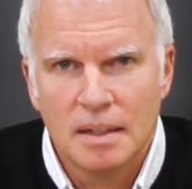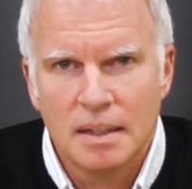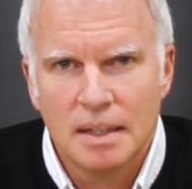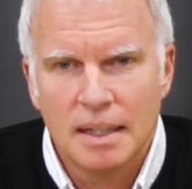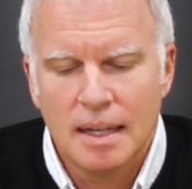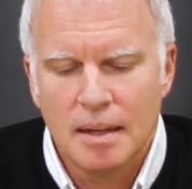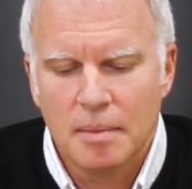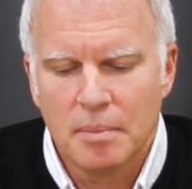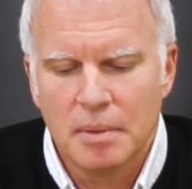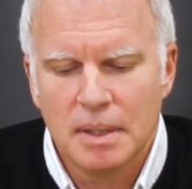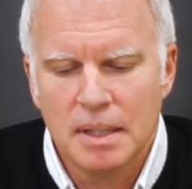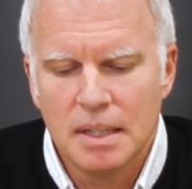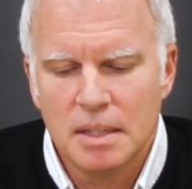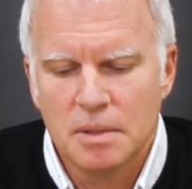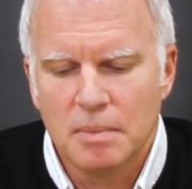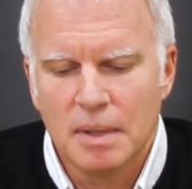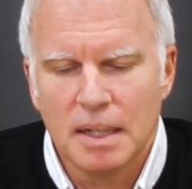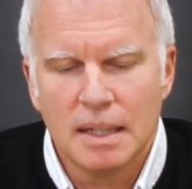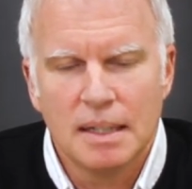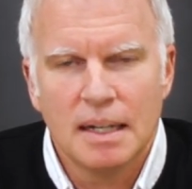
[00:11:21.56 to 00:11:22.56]
Yeah, but
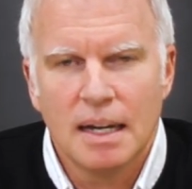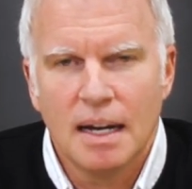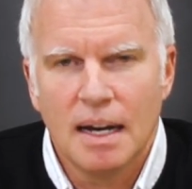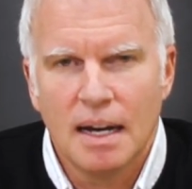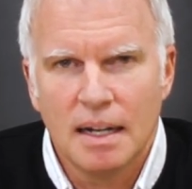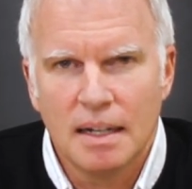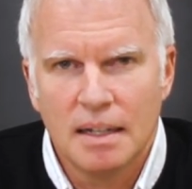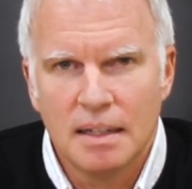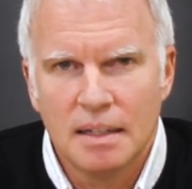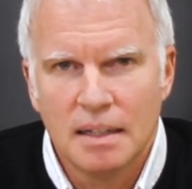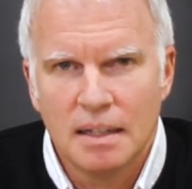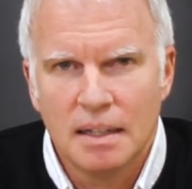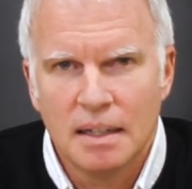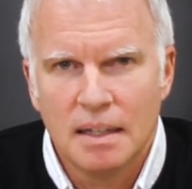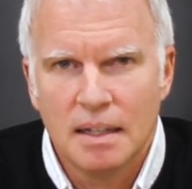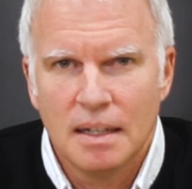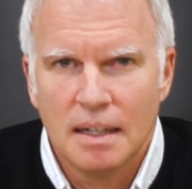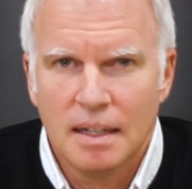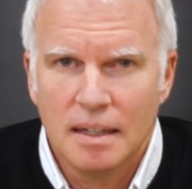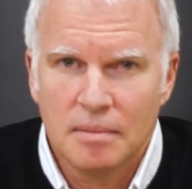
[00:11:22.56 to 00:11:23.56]
he's my dad.
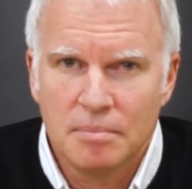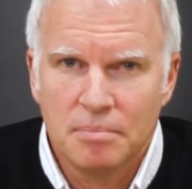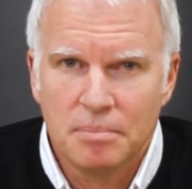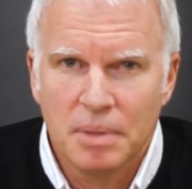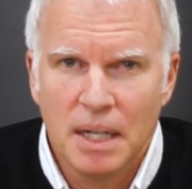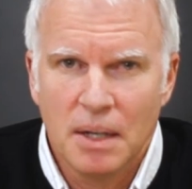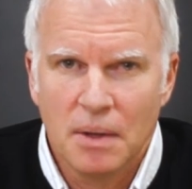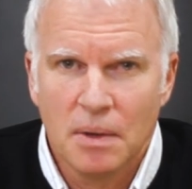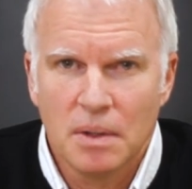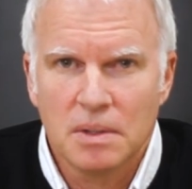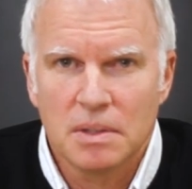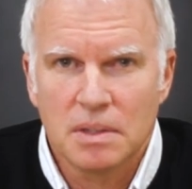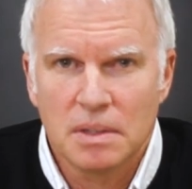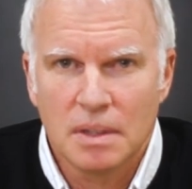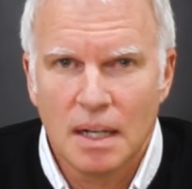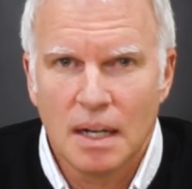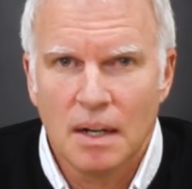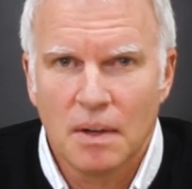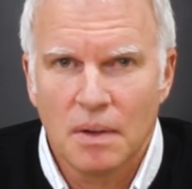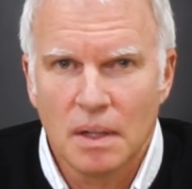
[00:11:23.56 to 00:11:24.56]
And parents
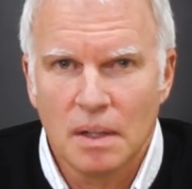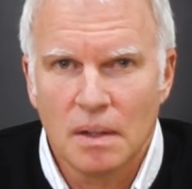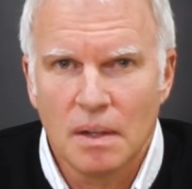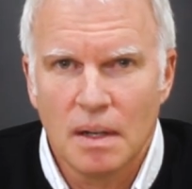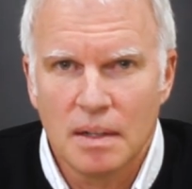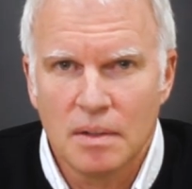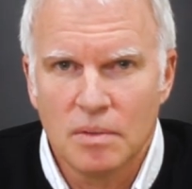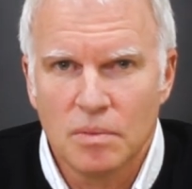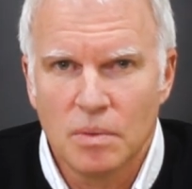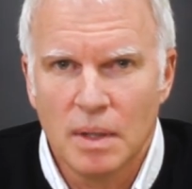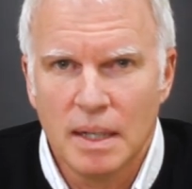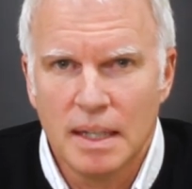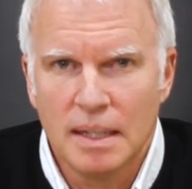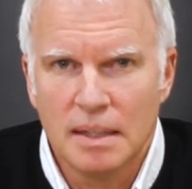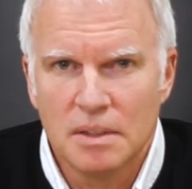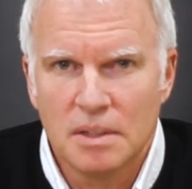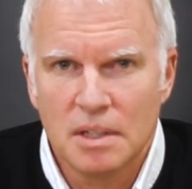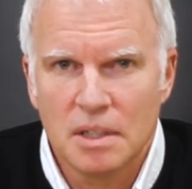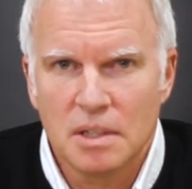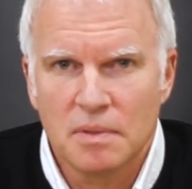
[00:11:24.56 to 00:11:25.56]
carry a lot of
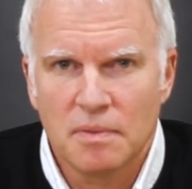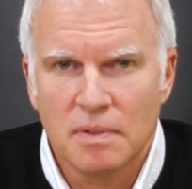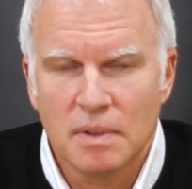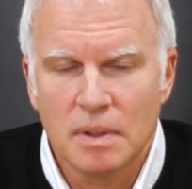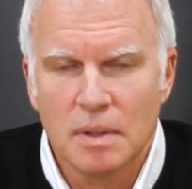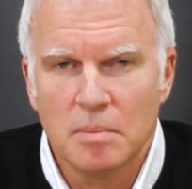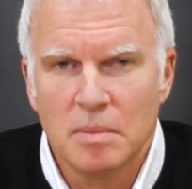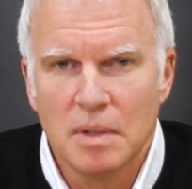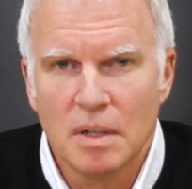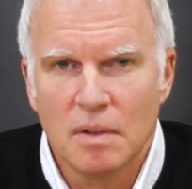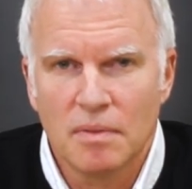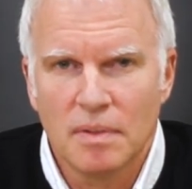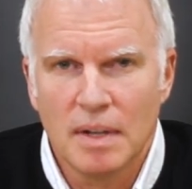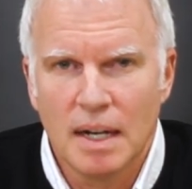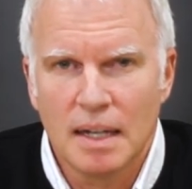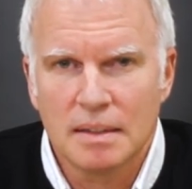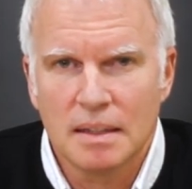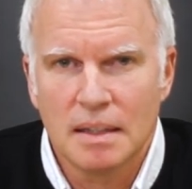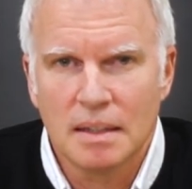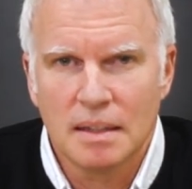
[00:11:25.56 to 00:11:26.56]
weight just for the mere
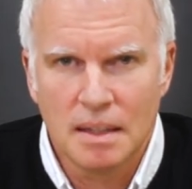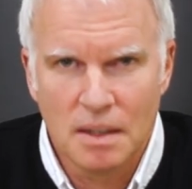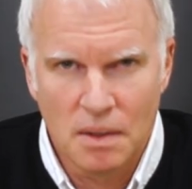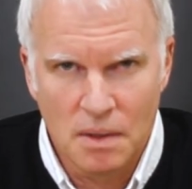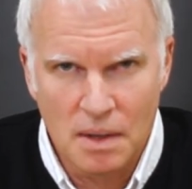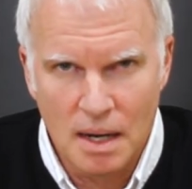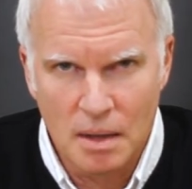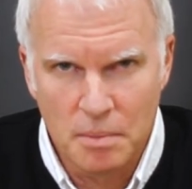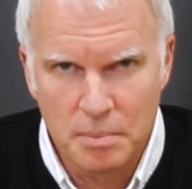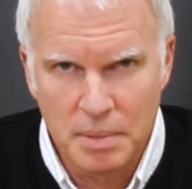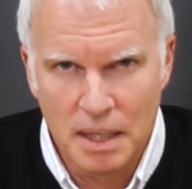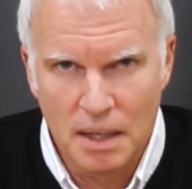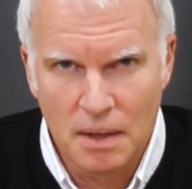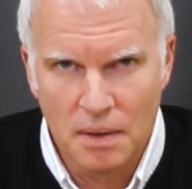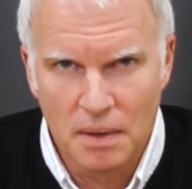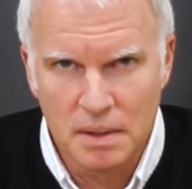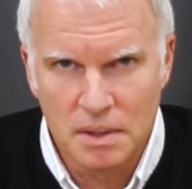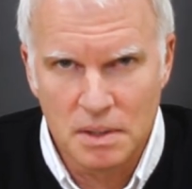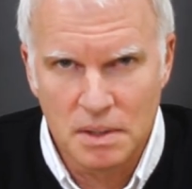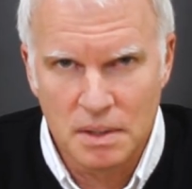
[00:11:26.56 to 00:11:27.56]
fact that they're our
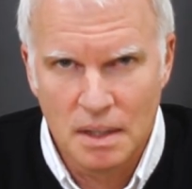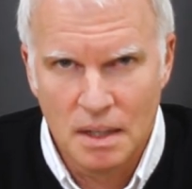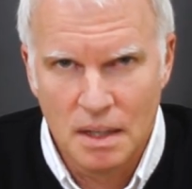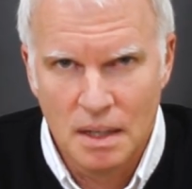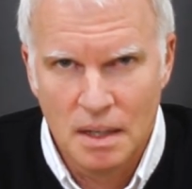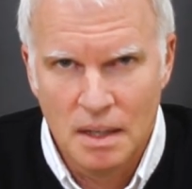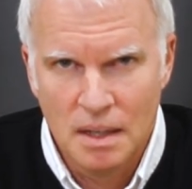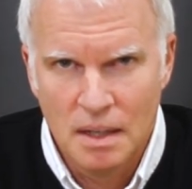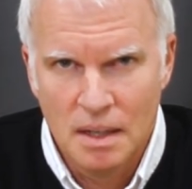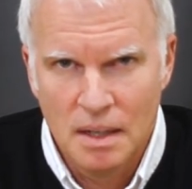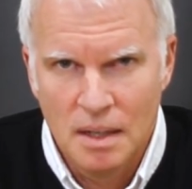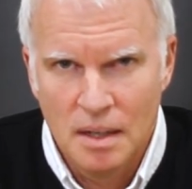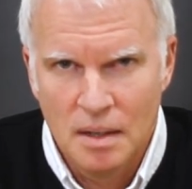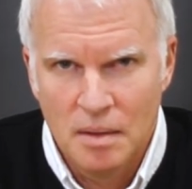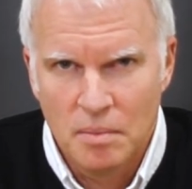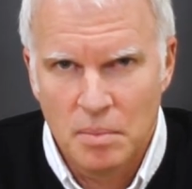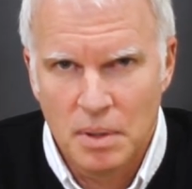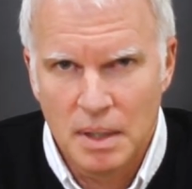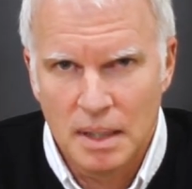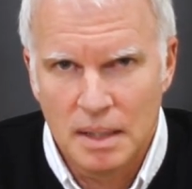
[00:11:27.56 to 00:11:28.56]
parents.
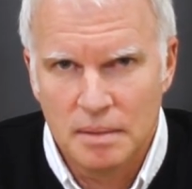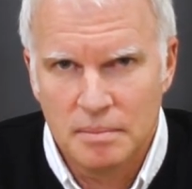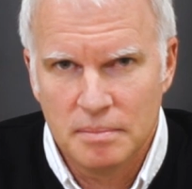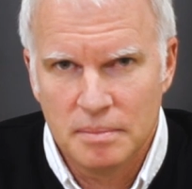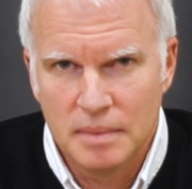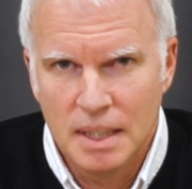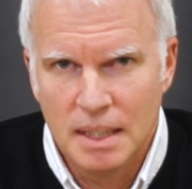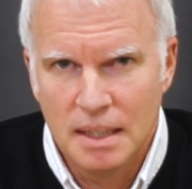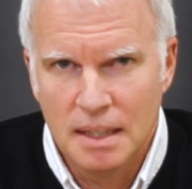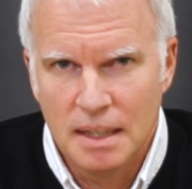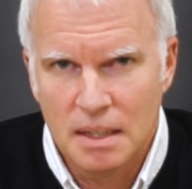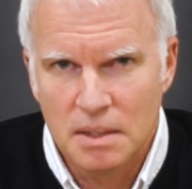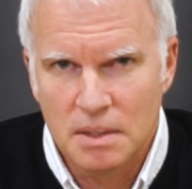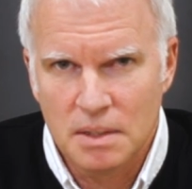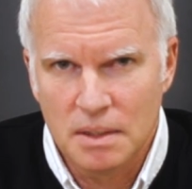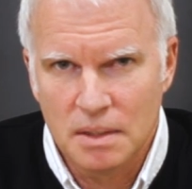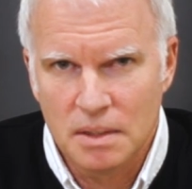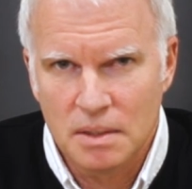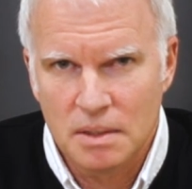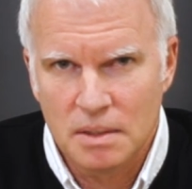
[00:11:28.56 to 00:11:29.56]
But in
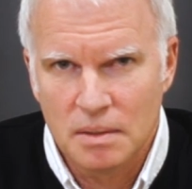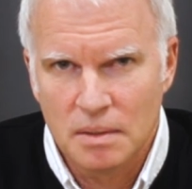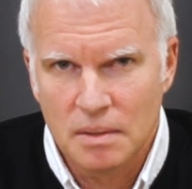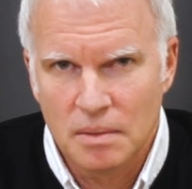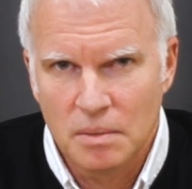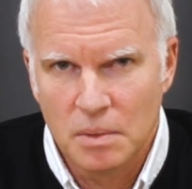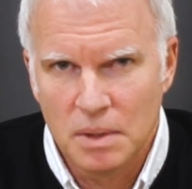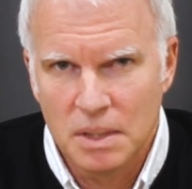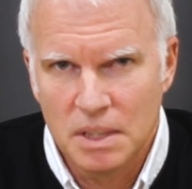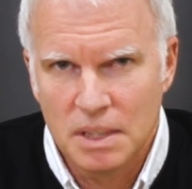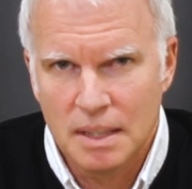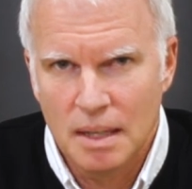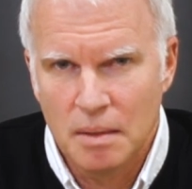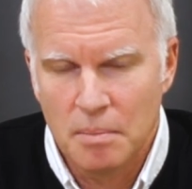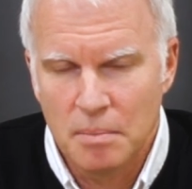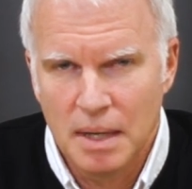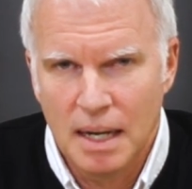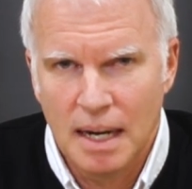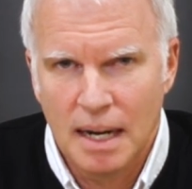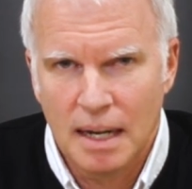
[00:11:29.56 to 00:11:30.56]
essence, we step
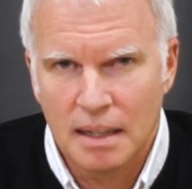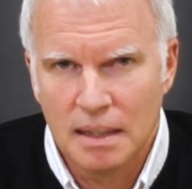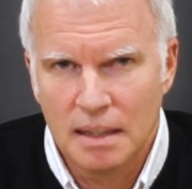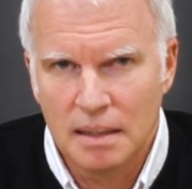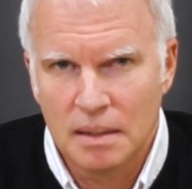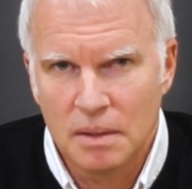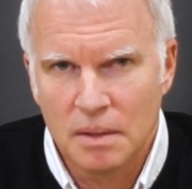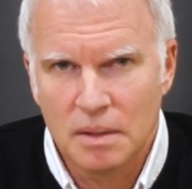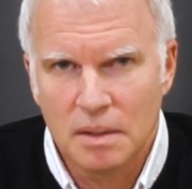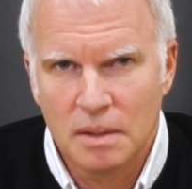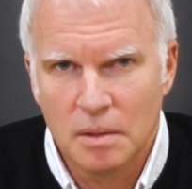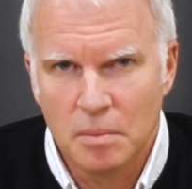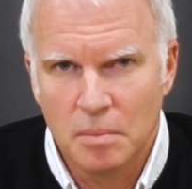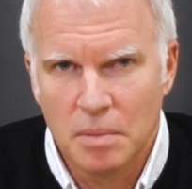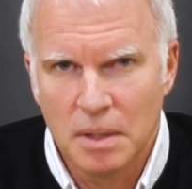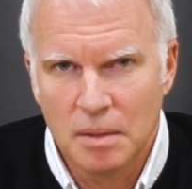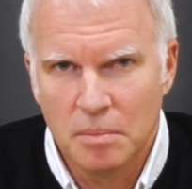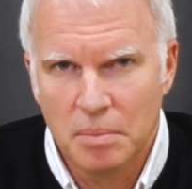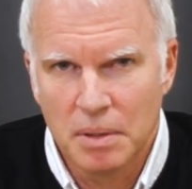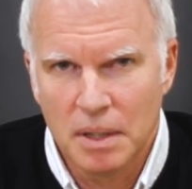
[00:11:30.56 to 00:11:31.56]
back and look at the
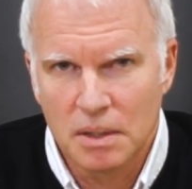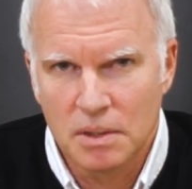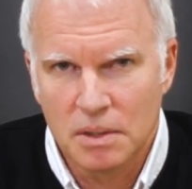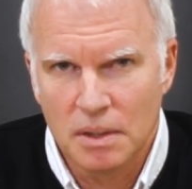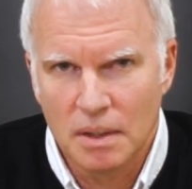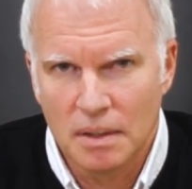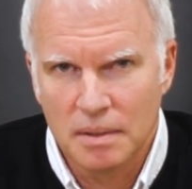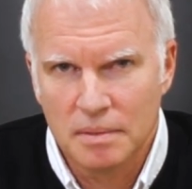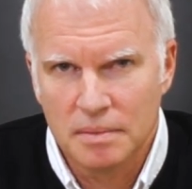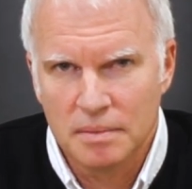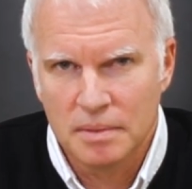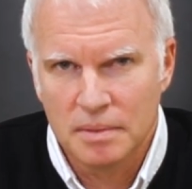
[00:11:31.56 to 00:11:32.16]
big picture,